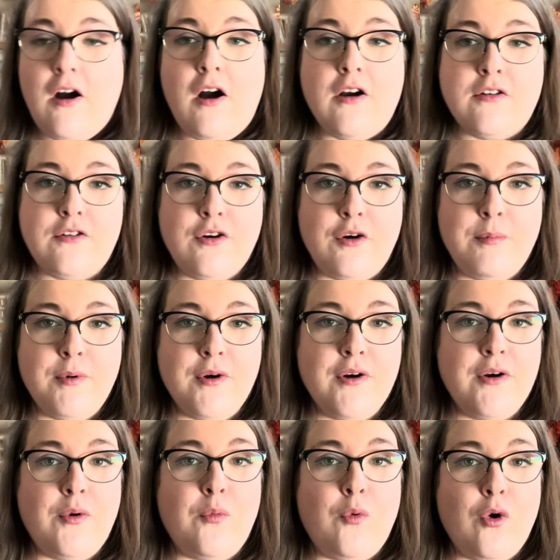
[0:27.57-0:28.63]

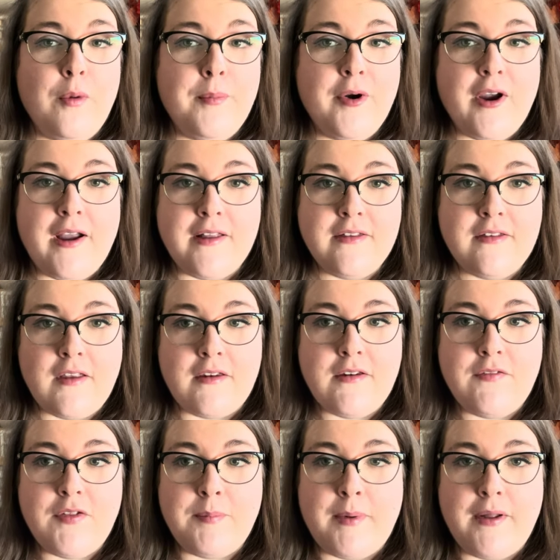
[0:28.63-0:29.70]
October warmer and scent
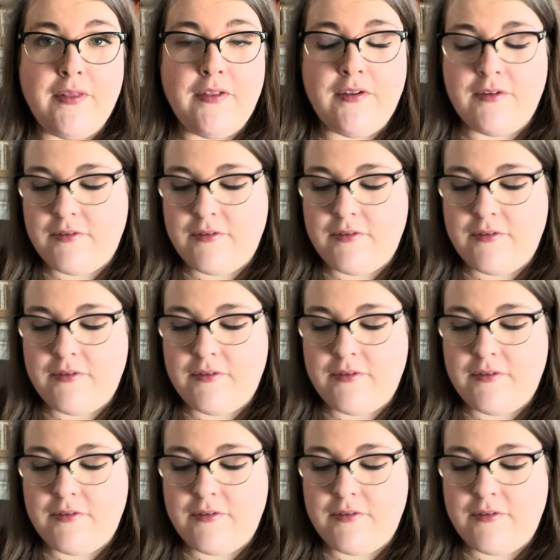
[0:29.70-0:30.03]
of the month,